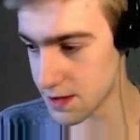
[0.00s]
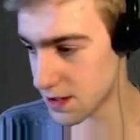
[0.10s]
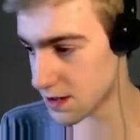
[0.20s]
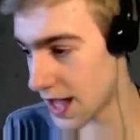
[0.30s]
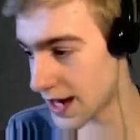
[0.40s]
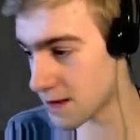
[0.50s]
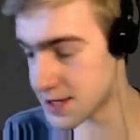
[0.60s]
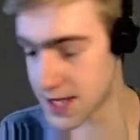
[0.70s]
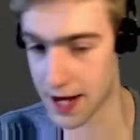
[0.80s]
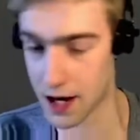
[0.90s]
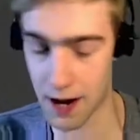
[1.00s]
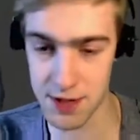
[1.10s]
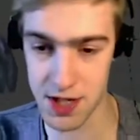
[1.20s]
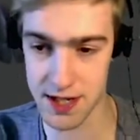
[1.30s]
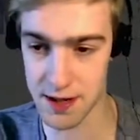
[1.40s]
Like I'm saying, I'm
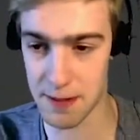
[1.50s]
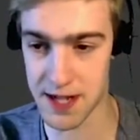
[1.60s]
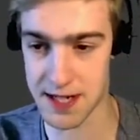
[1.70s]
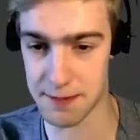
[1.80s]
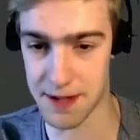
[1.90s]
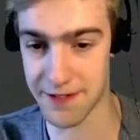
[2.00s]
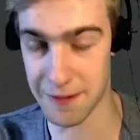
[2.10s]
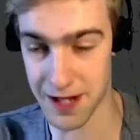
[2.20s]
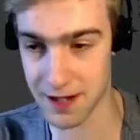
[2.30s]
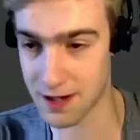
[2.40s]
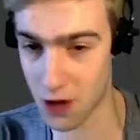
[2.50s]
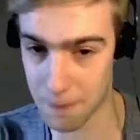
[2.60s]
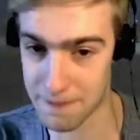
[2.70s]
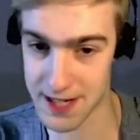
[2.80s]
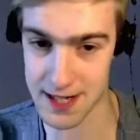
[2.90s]
just the best at PvP,
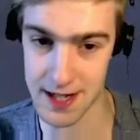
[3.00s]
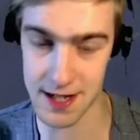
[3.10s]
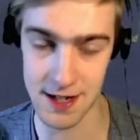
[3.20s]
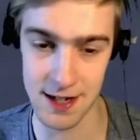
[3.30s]
obviously.